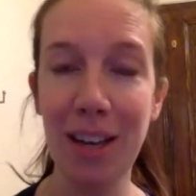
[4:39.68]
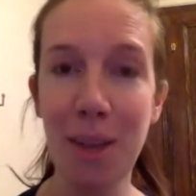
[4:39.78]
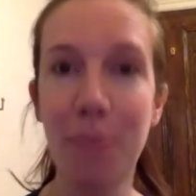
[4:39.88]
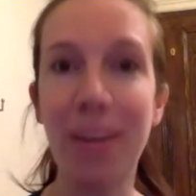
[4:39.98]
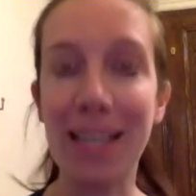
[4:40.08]

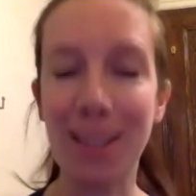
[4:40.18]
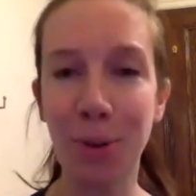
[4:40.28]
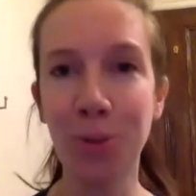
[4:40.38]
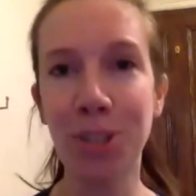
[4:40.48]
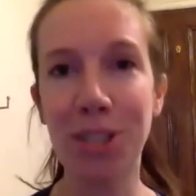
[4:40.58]
But that's
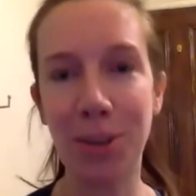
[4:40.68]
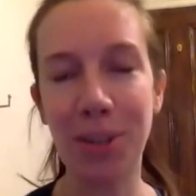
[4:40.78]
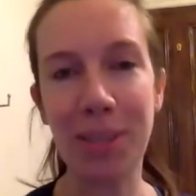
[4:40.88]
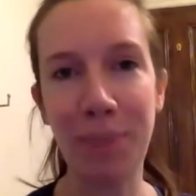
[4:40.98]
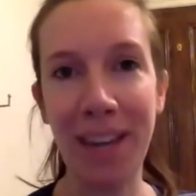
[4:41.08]
all just to
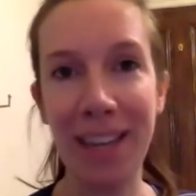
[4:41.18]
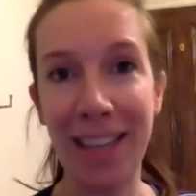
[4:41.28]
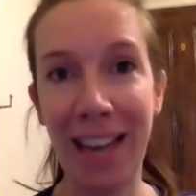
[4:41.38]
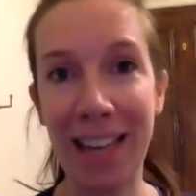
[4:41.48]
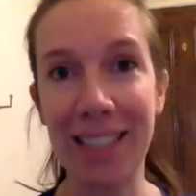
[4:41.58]
explain
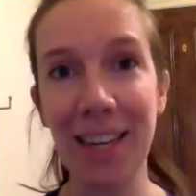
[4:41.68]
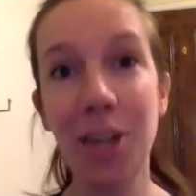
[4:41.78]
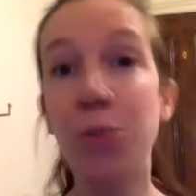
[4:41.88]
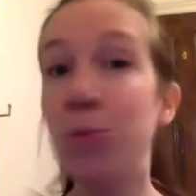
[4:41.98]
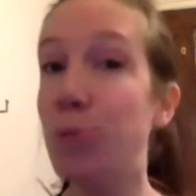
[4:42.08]
that
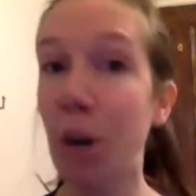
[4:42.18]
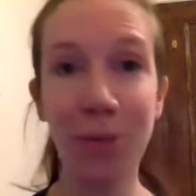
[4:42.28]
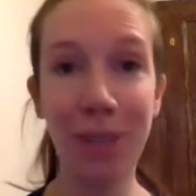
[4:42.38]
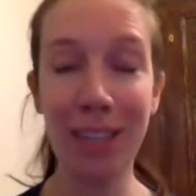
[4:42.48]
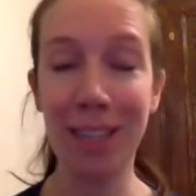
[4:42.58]
you don't
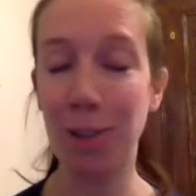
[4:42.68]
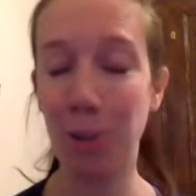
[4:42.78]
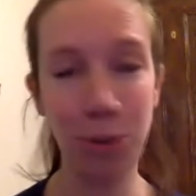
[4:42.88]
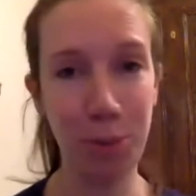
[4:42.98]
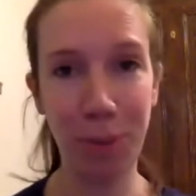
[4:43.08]
need a
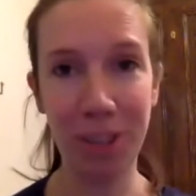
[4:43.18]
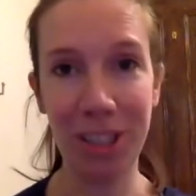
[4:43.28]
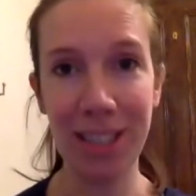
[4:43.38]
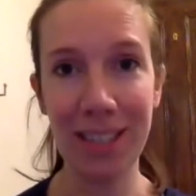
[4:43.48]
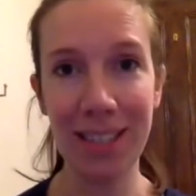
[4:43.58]
huge
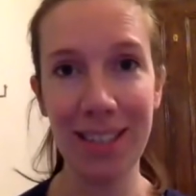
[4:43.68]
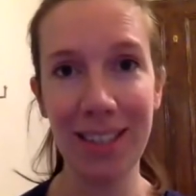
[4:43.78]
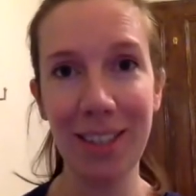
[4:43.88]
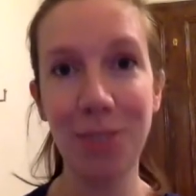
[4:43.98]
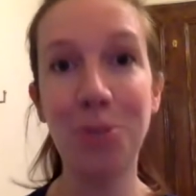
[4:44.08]
budget.
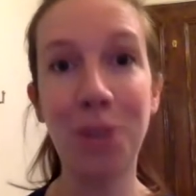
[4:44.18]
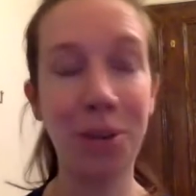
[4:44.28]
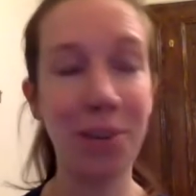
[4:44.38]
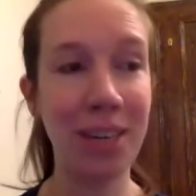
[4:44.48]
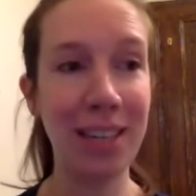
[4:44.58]
You
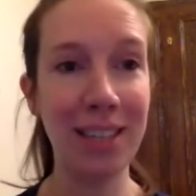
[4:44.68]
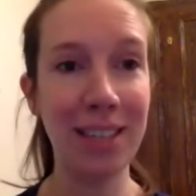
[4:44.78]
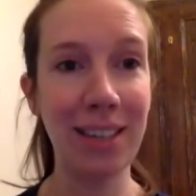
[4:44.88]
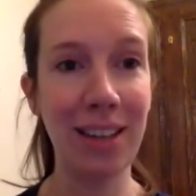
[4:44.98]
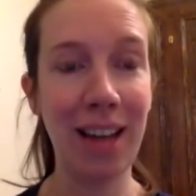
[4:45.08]
don't need
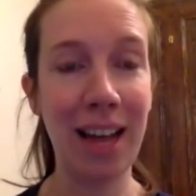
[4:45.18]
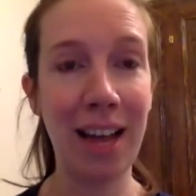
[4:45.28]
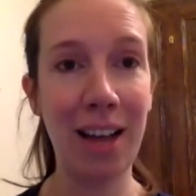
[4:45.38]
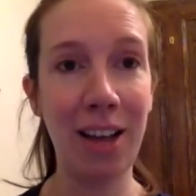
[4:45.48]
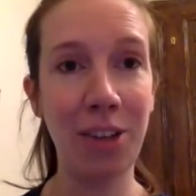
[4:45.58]

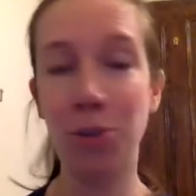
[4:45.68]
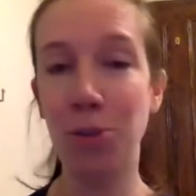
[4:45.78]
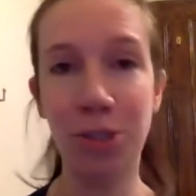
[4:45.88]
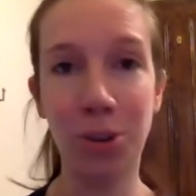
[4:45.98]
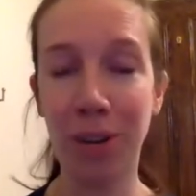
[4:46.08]
uh, a
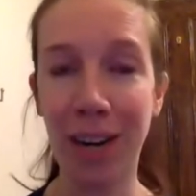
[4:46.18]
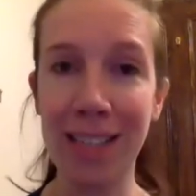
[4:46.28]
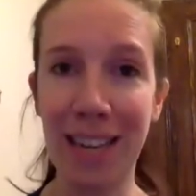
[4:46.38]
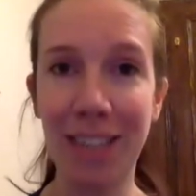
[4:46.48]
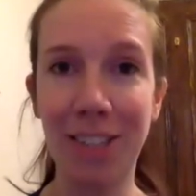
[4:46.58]
huge
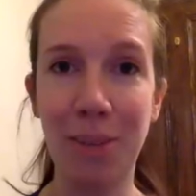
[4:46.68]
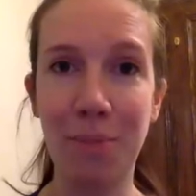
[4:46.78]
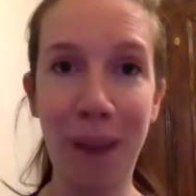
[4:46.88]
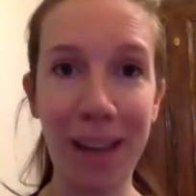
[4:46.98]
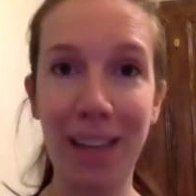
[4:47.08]
organization
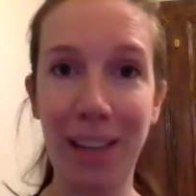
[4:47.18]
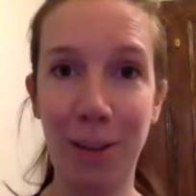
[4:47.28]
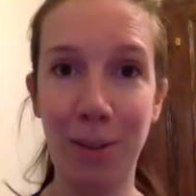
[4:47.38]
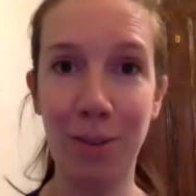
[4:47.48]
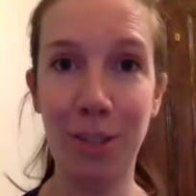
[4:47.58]
backing
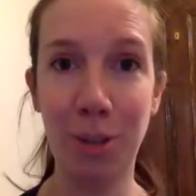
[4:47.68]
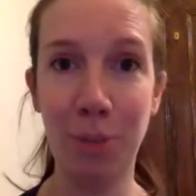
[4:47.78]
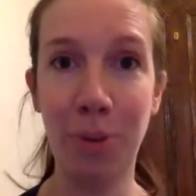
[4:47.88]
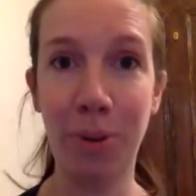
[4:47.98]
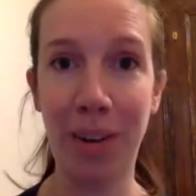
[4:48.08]
you to do
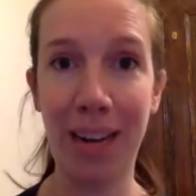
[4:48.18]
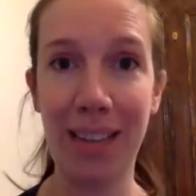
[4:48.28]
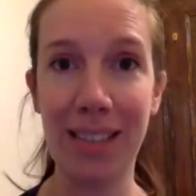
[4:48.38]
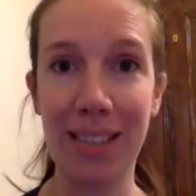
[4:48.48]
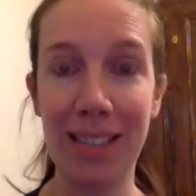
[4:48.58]

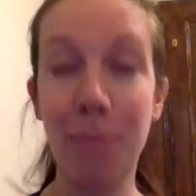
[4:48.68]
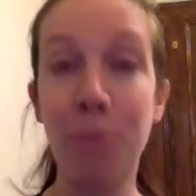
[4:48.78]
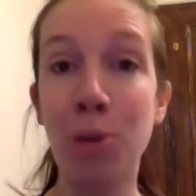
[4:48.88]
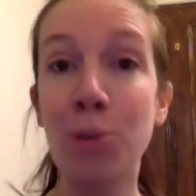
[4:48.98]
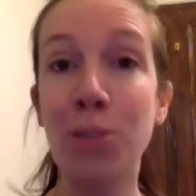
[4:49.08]
podcasts. The
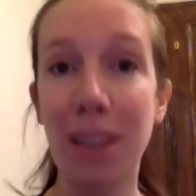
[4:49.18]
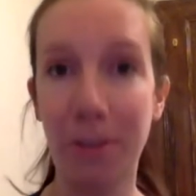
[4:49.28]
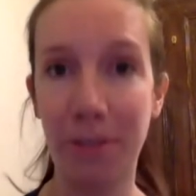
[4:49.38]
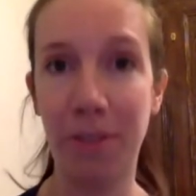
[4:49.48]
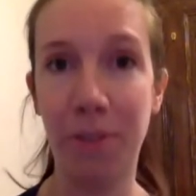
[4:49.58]
beauty of
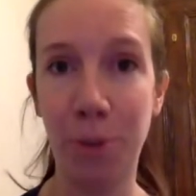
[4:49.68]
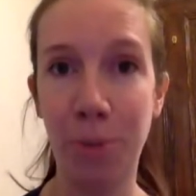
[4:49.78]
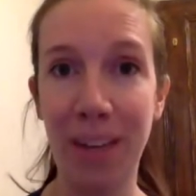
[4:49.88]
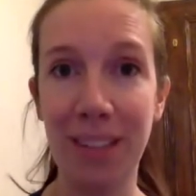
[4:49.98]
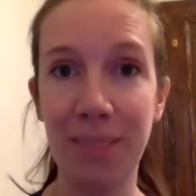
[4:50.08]
the
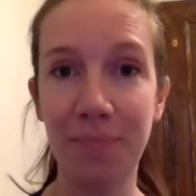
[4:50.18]
format